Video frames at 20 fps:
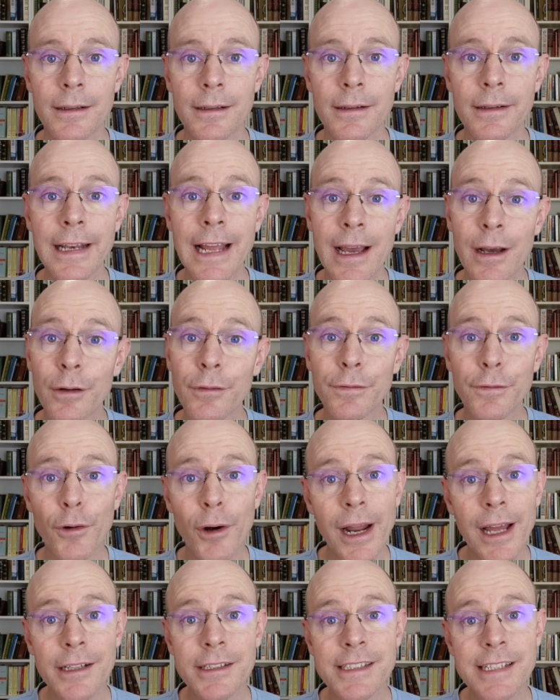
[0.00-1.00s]
Now, for
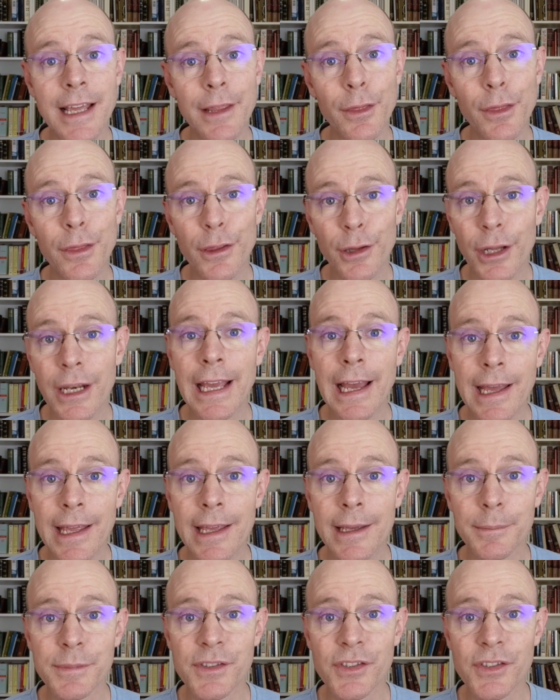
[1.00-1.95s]
our 10:30 a.m.